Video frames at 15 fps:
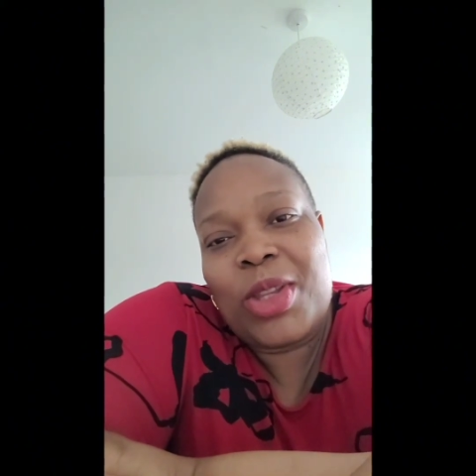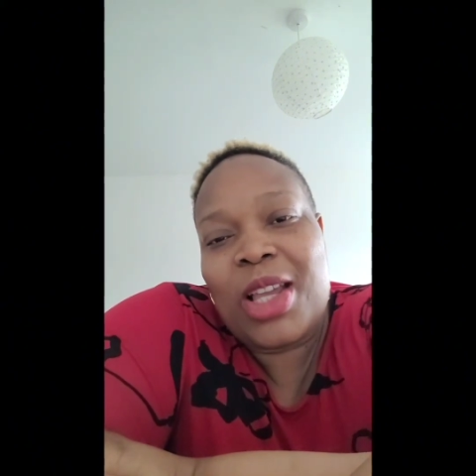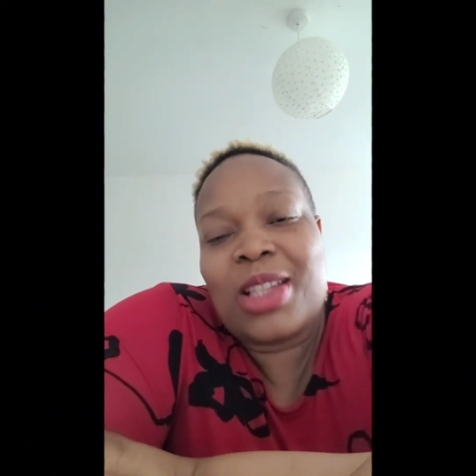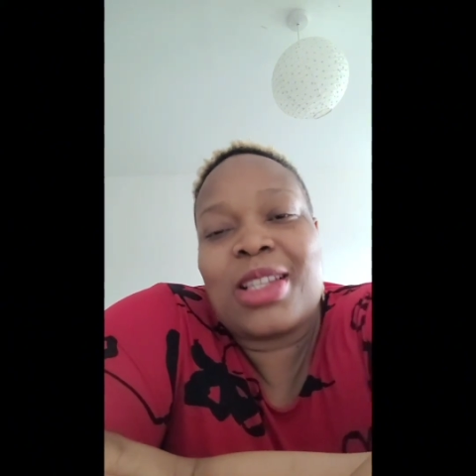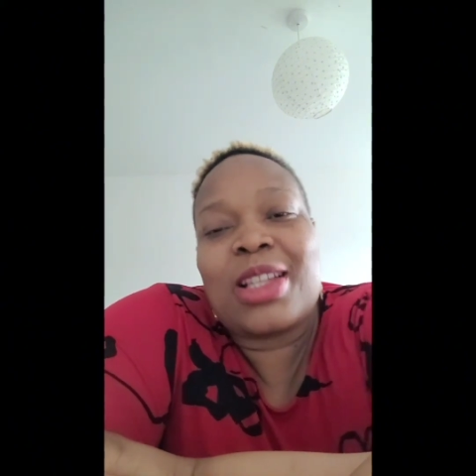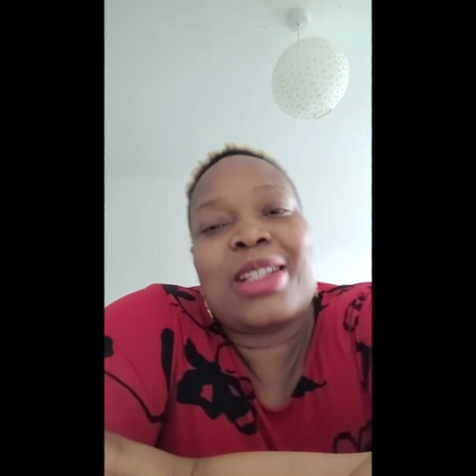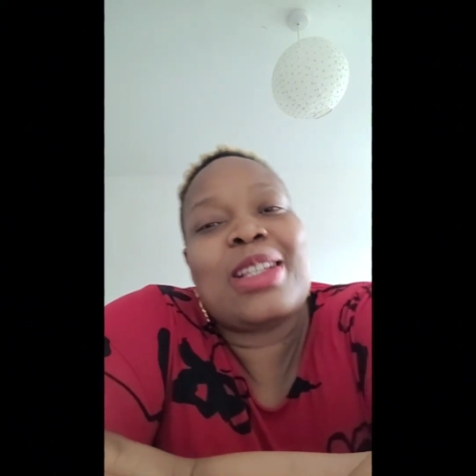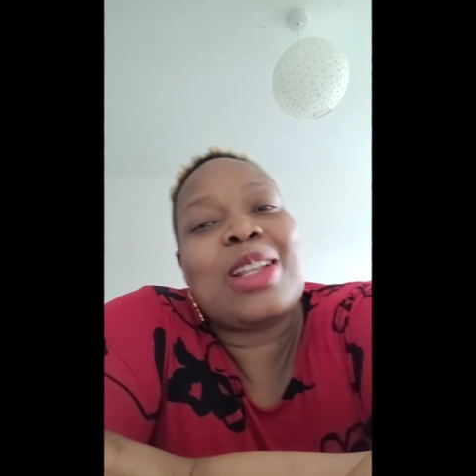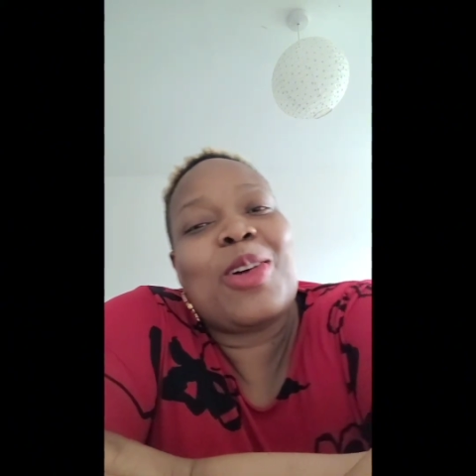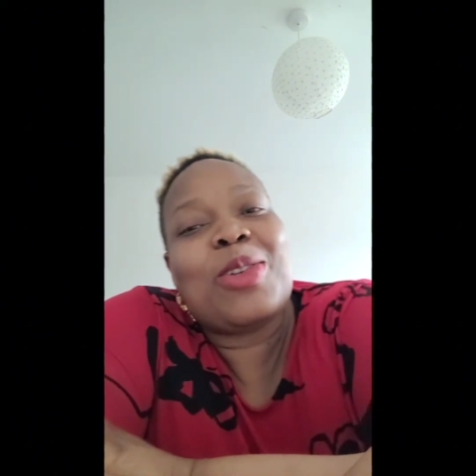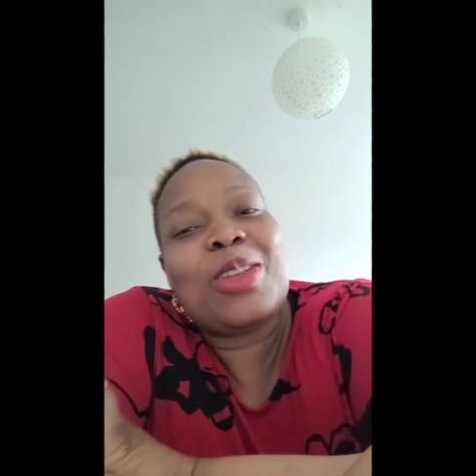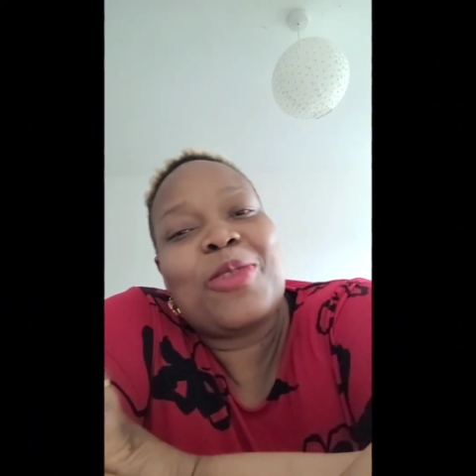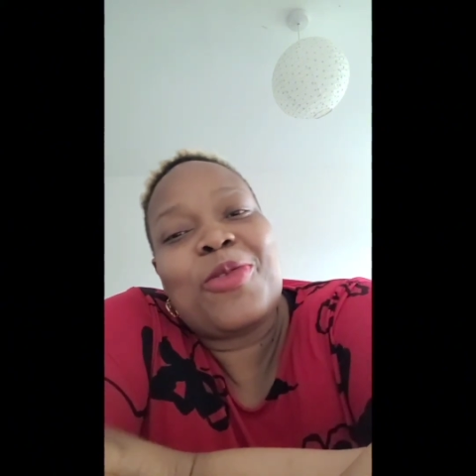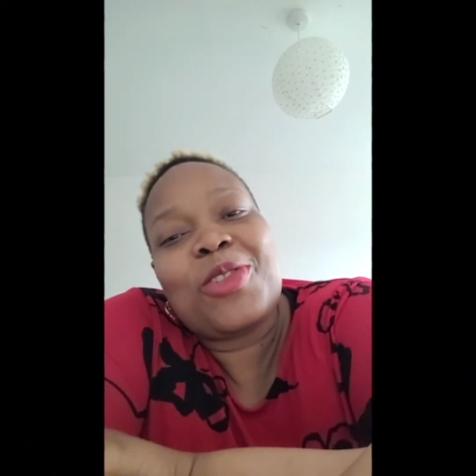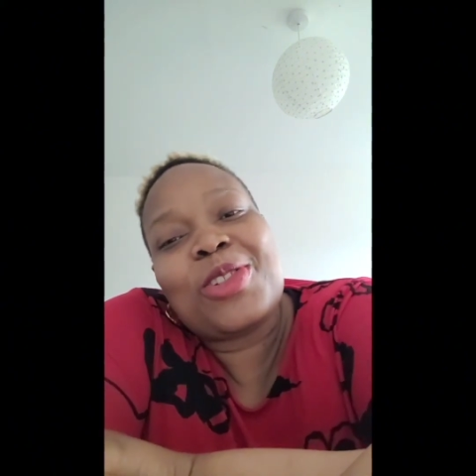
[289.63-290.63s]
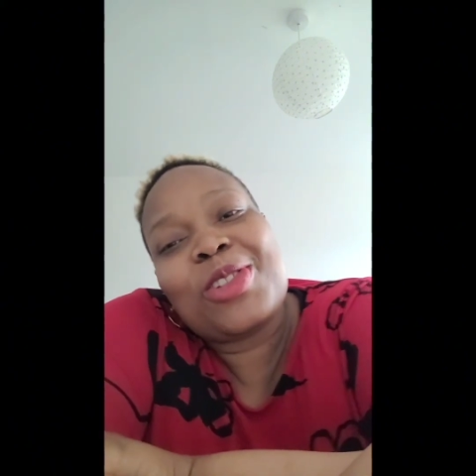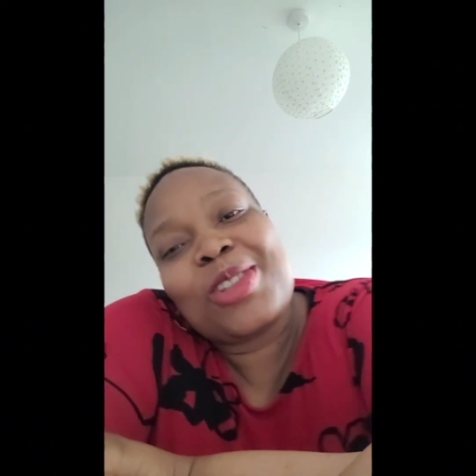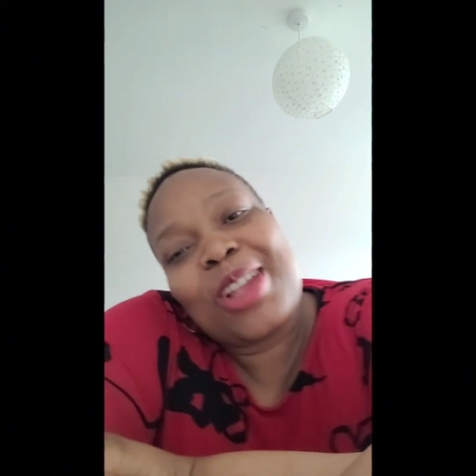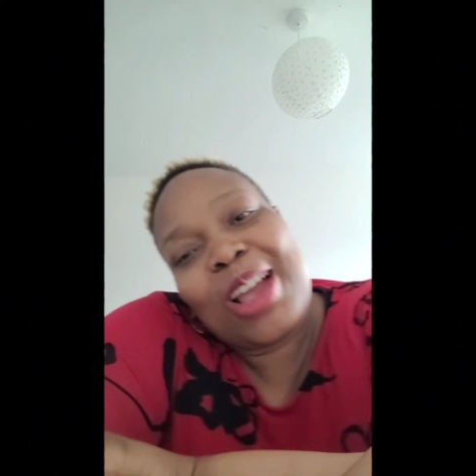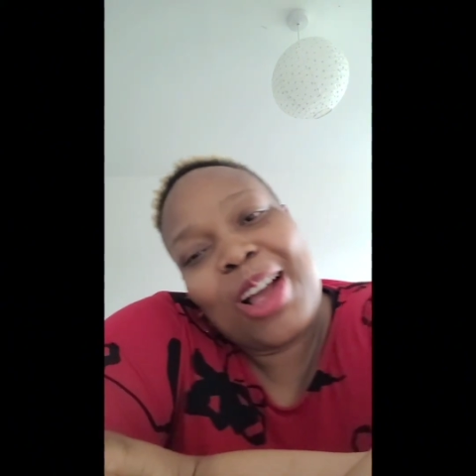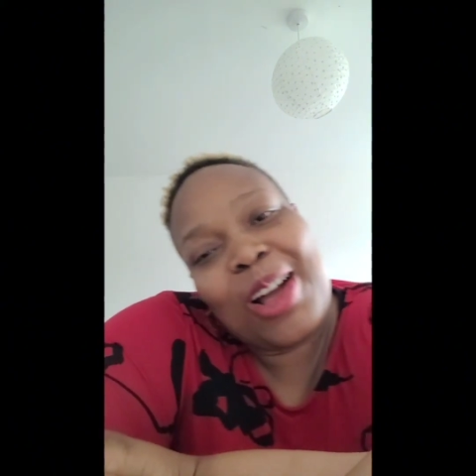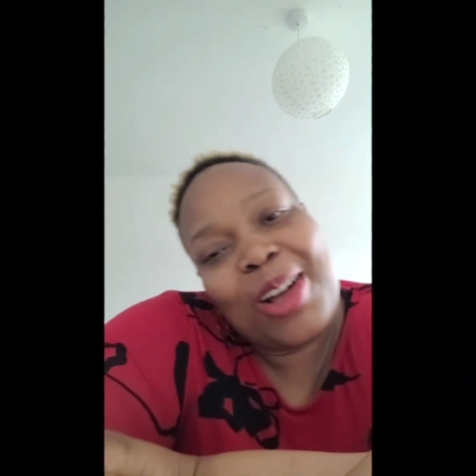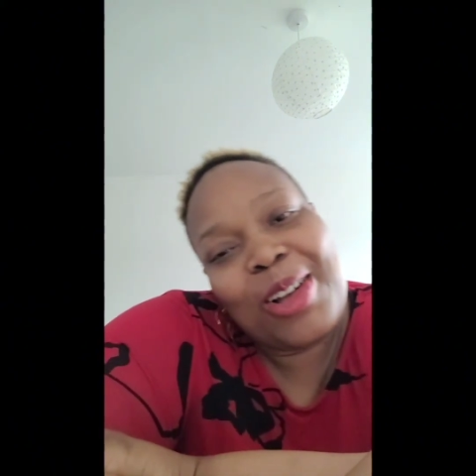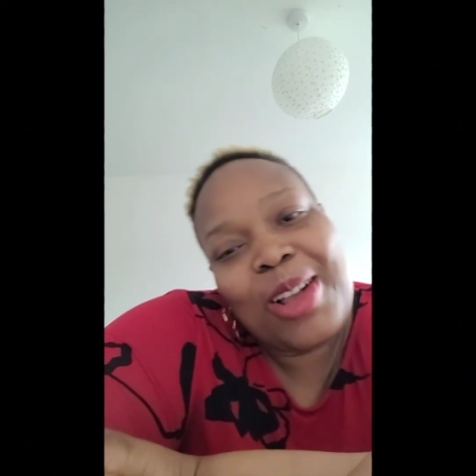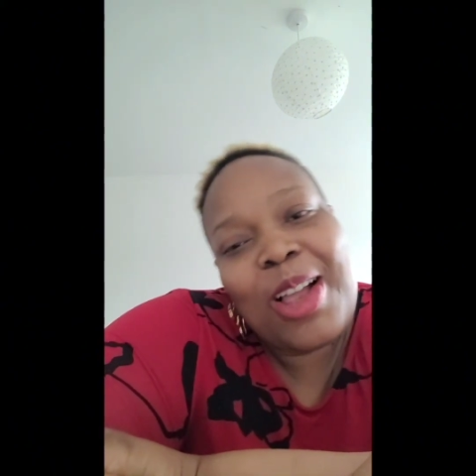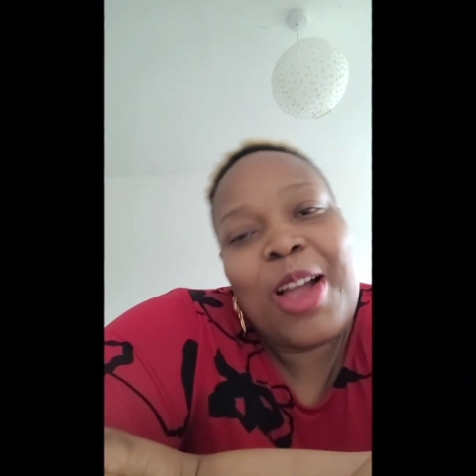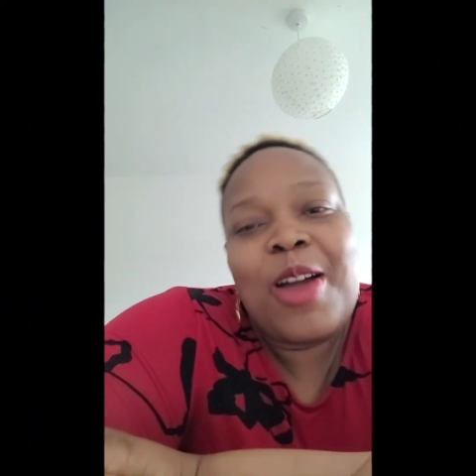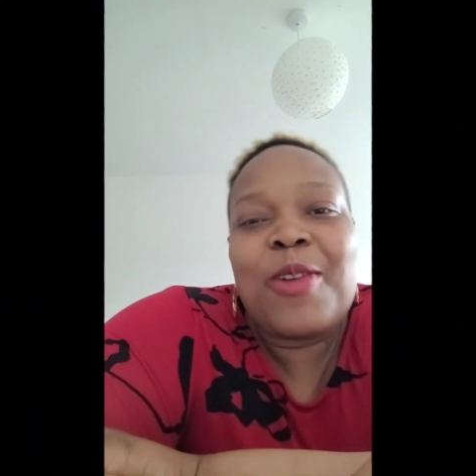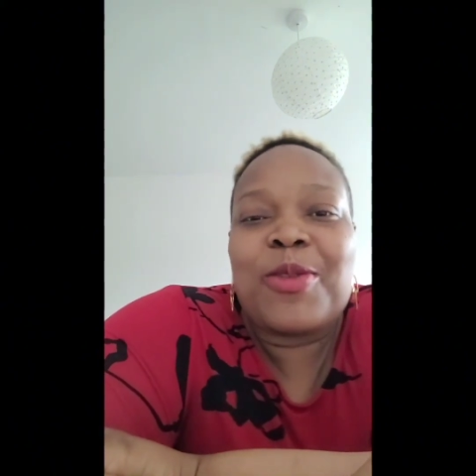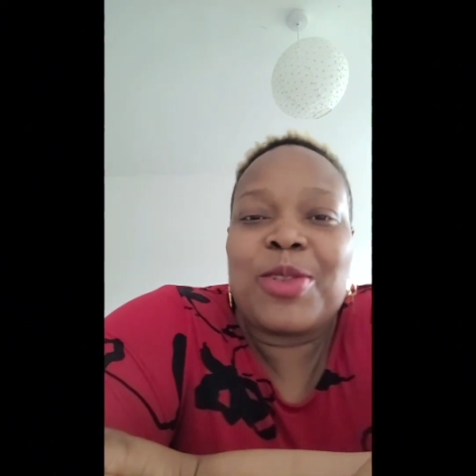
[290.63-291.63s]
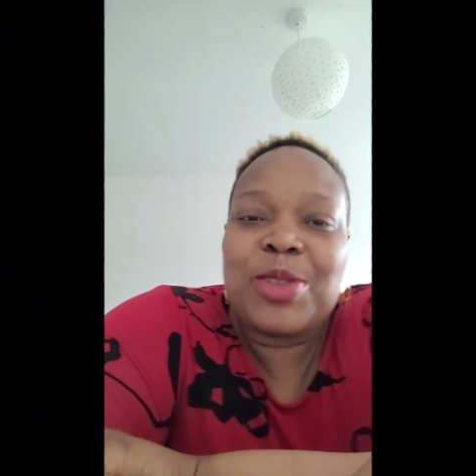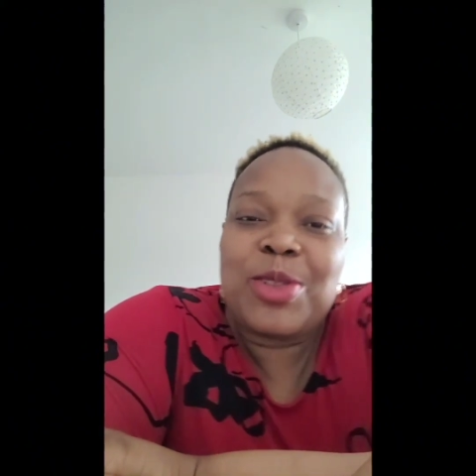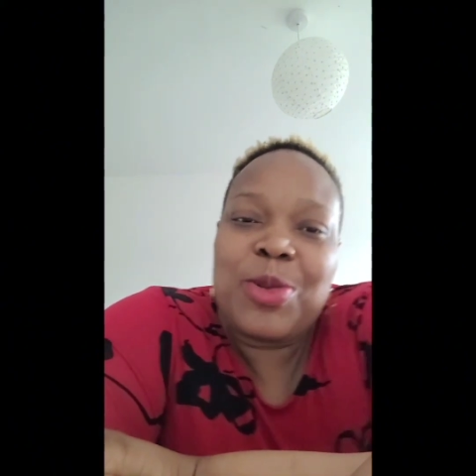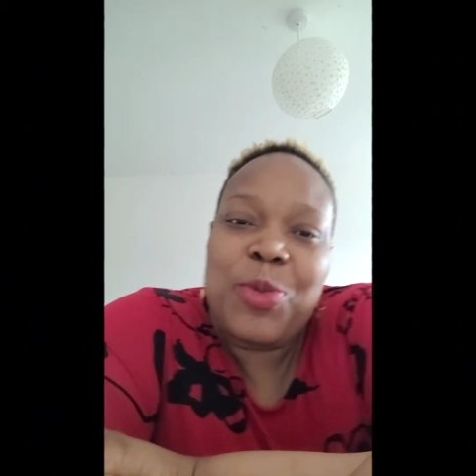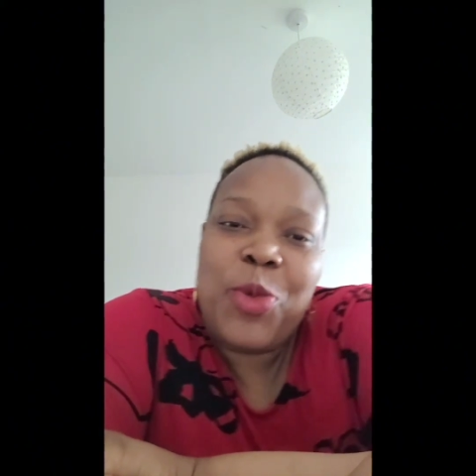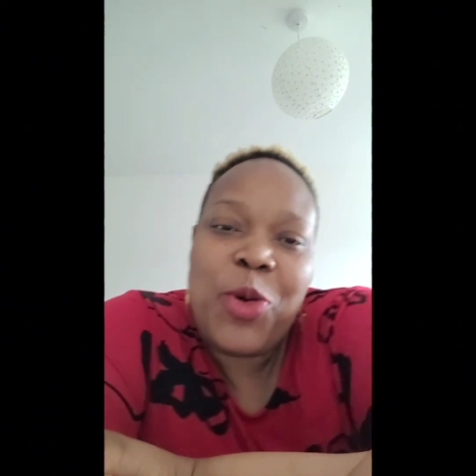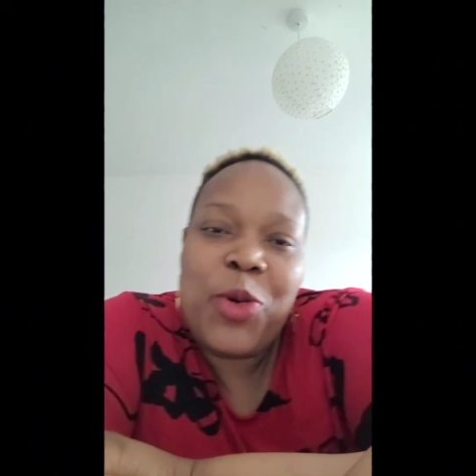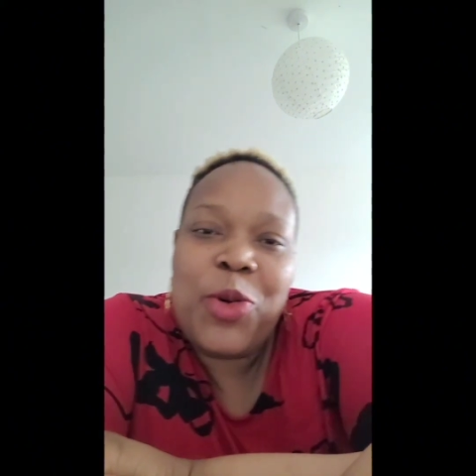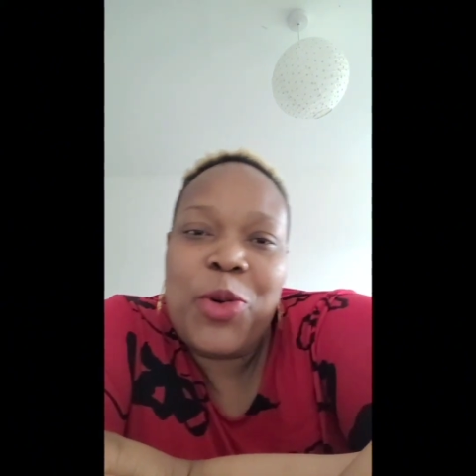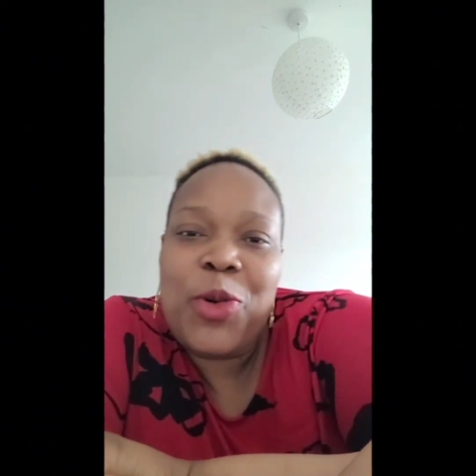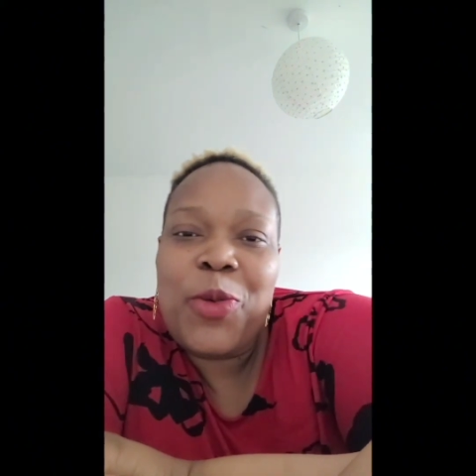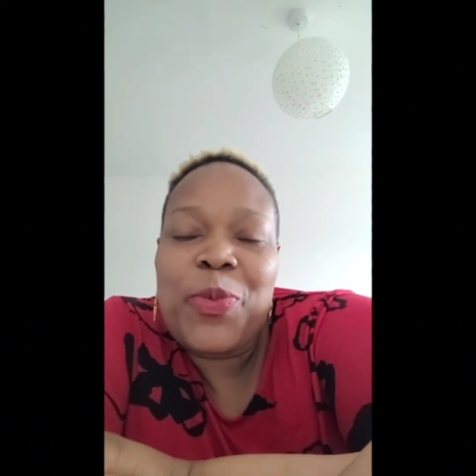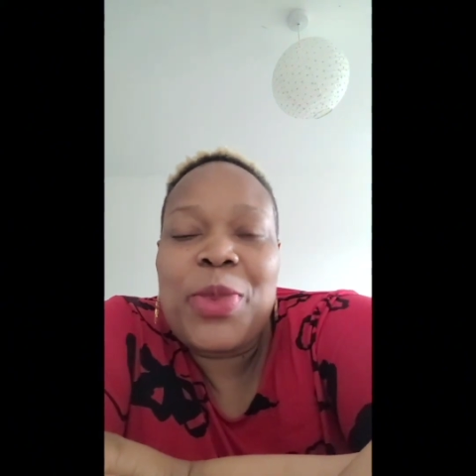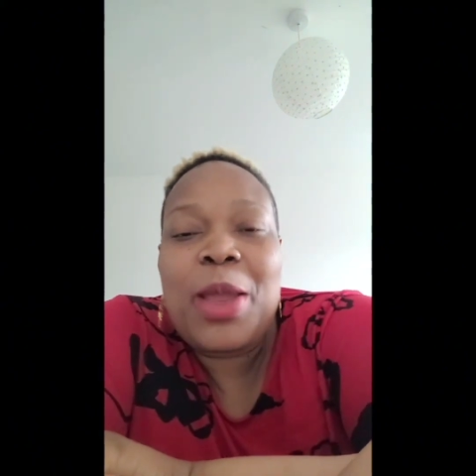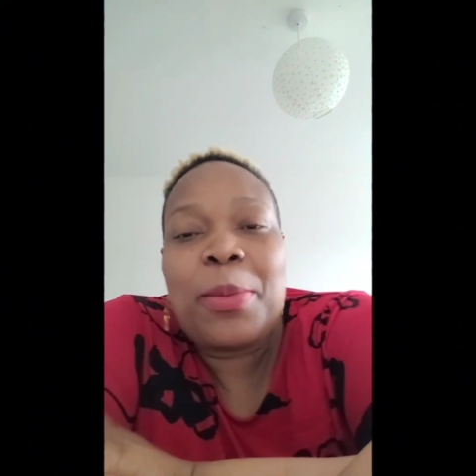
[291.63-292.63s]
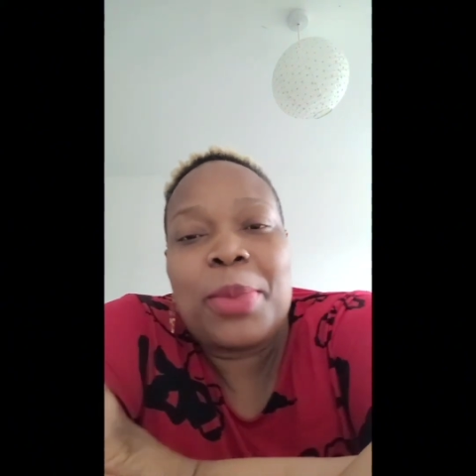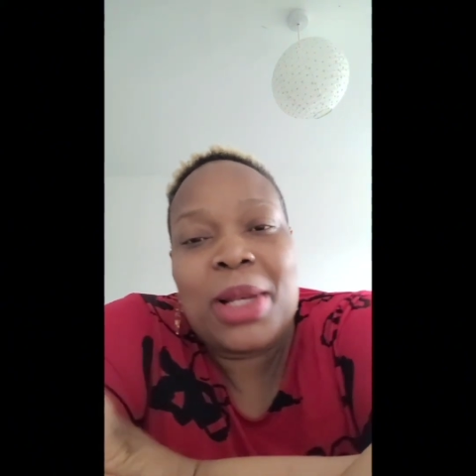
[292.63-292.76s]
dissecting our devotional for tomorrow.